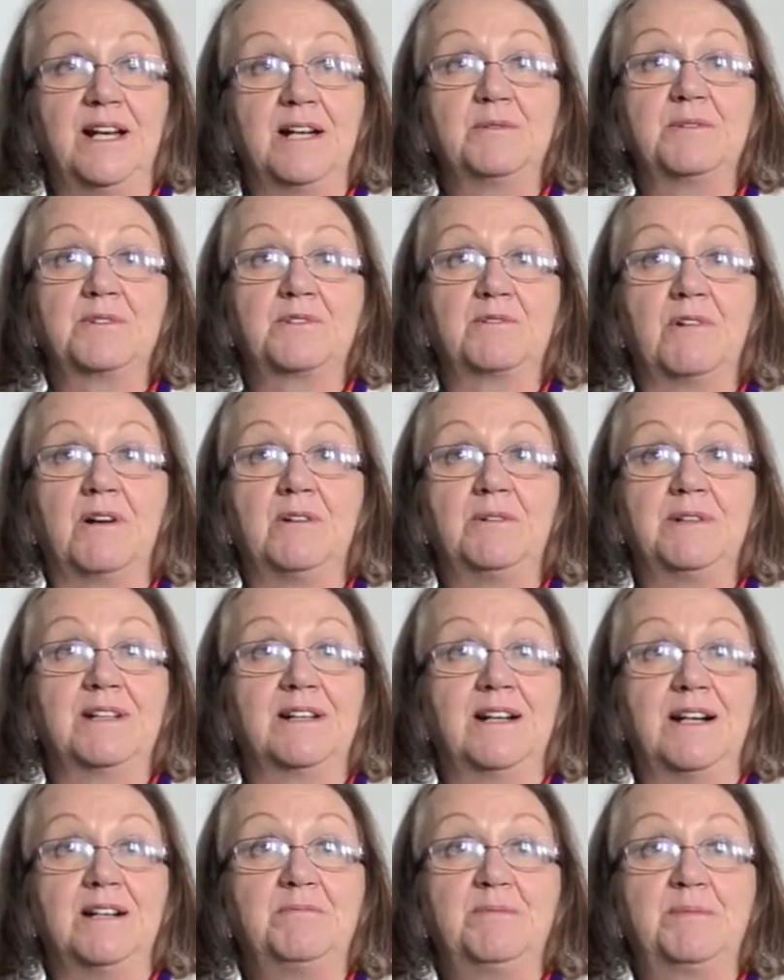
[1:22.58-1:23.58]
I was growing
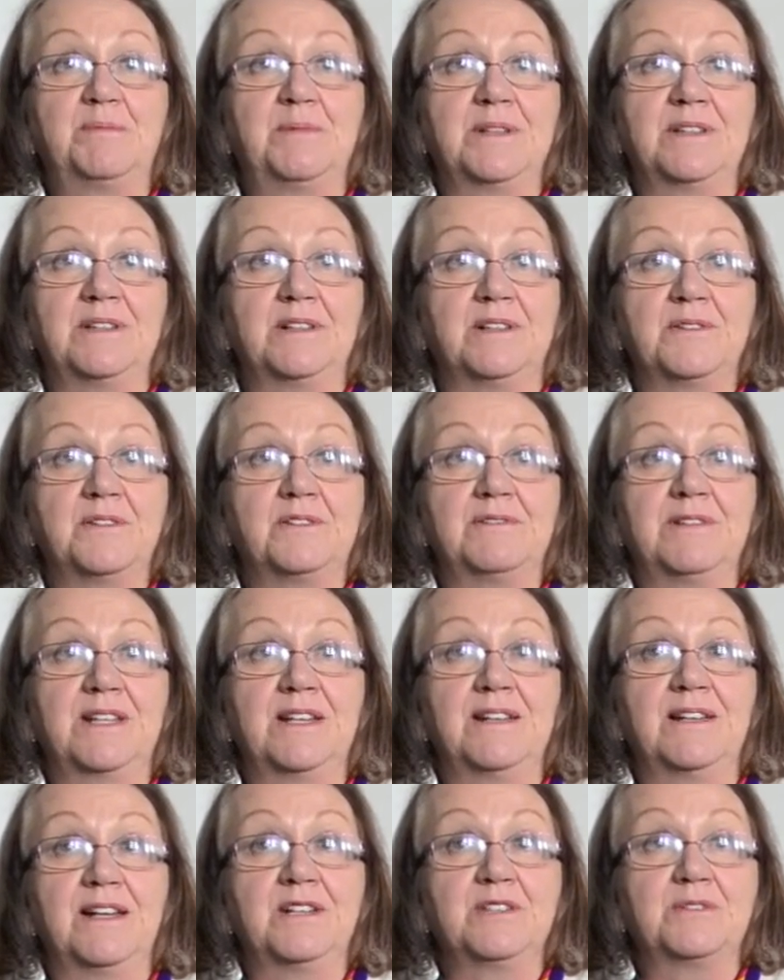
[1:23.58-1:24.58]
up, the
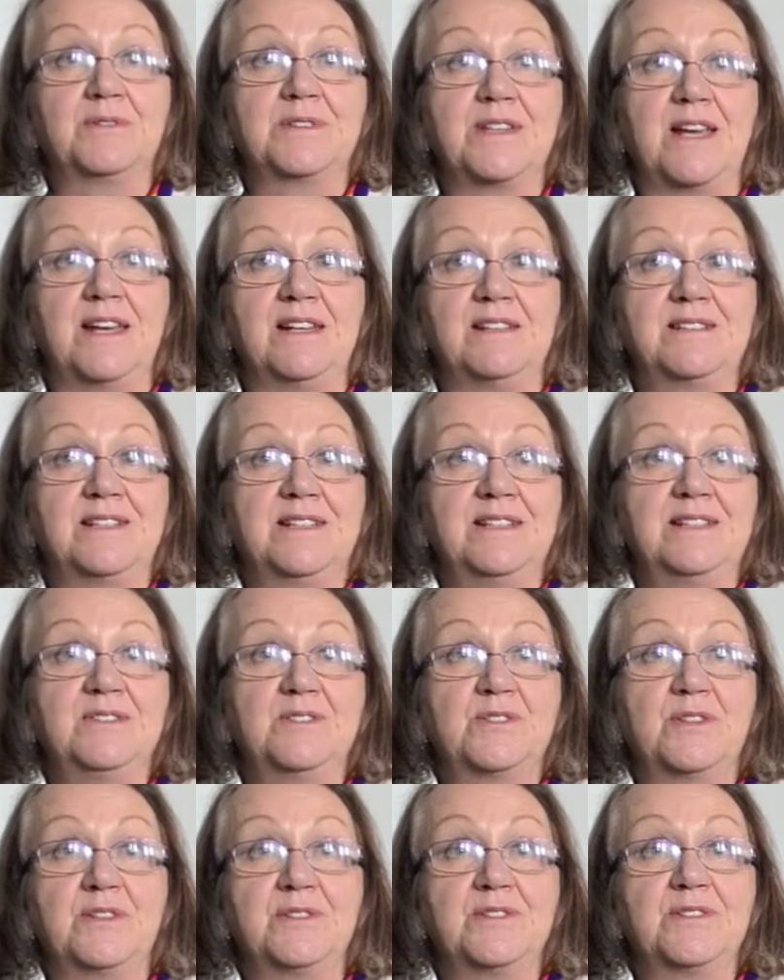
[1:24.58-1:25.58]
drinking age was 18,
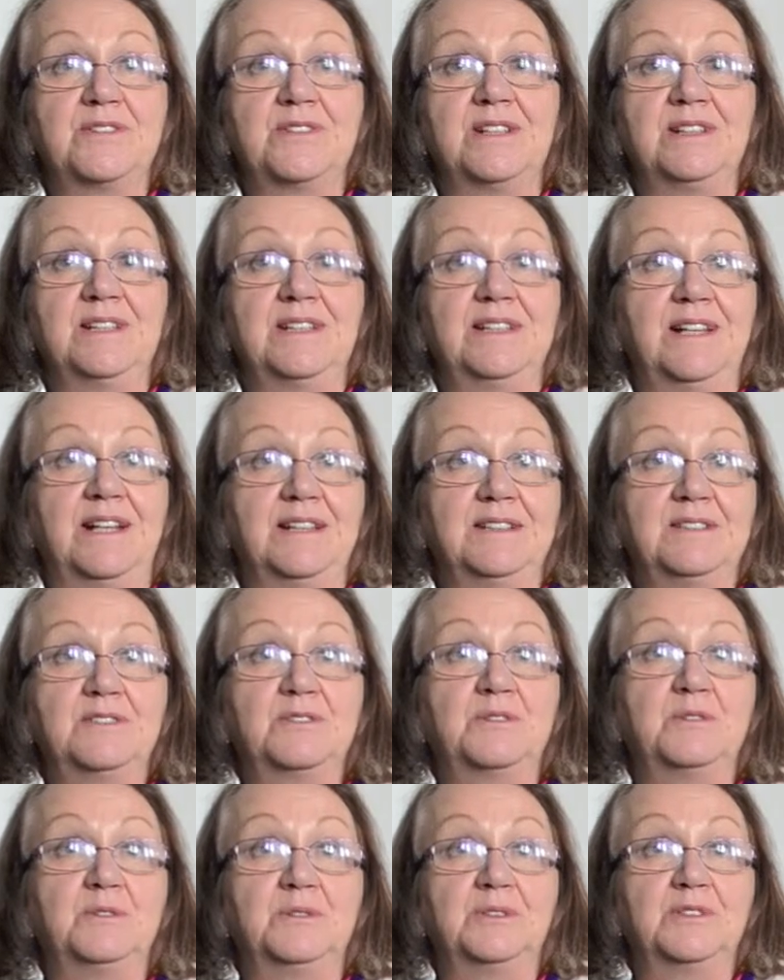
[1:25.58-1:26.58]
so you're still in high
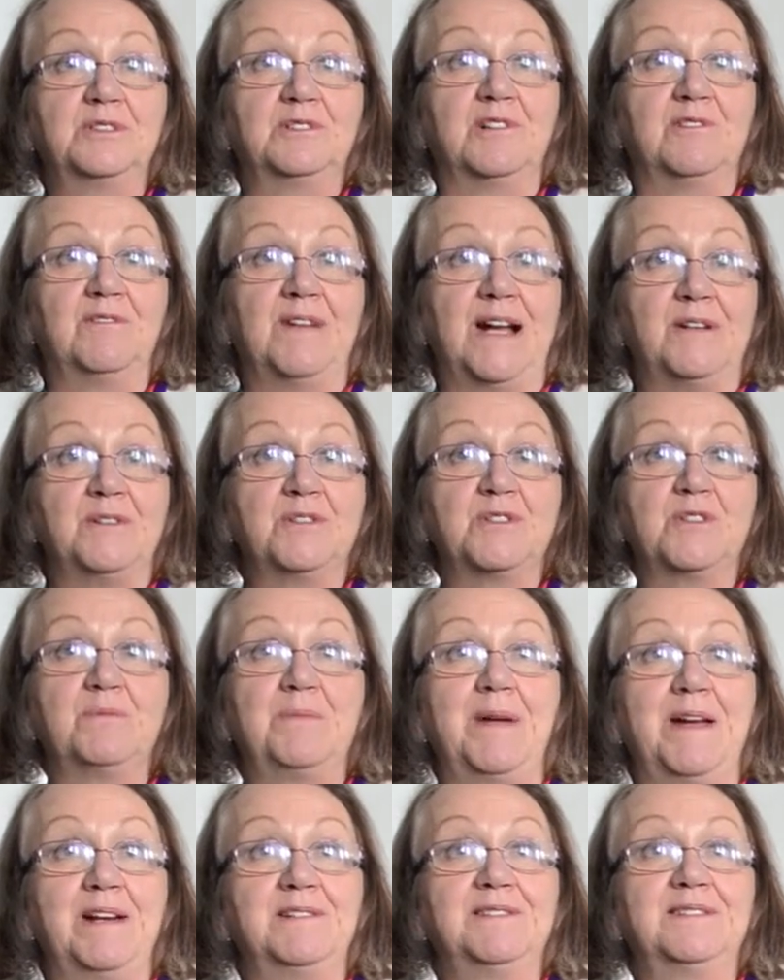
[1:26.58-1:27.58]
school, you're around your
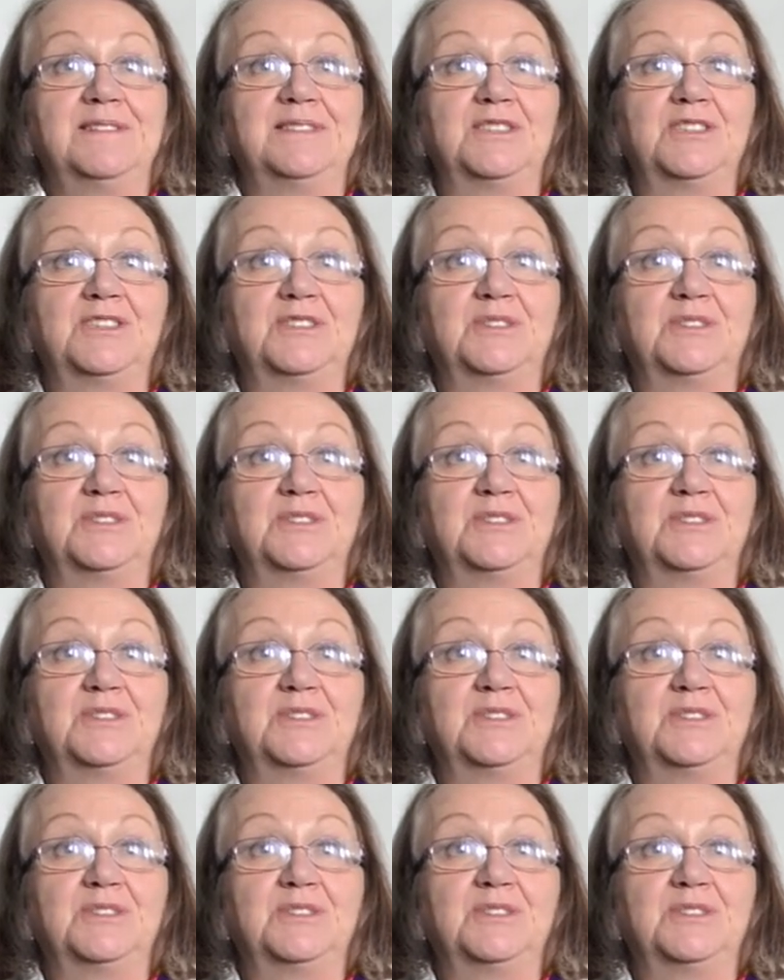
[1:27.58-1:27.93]
parents,